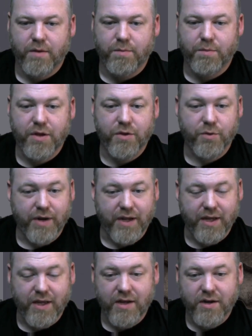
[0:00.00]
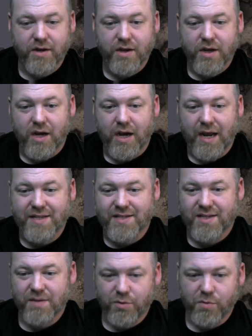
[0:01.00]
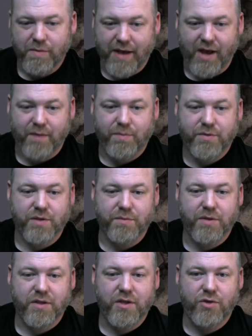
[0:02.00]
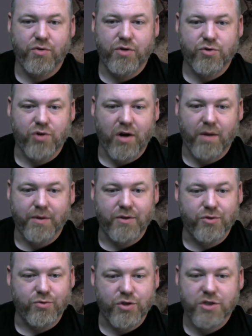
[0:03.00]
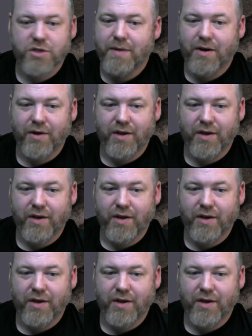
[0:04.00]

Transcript: But either way, again, a simple map, something that you can drop into just about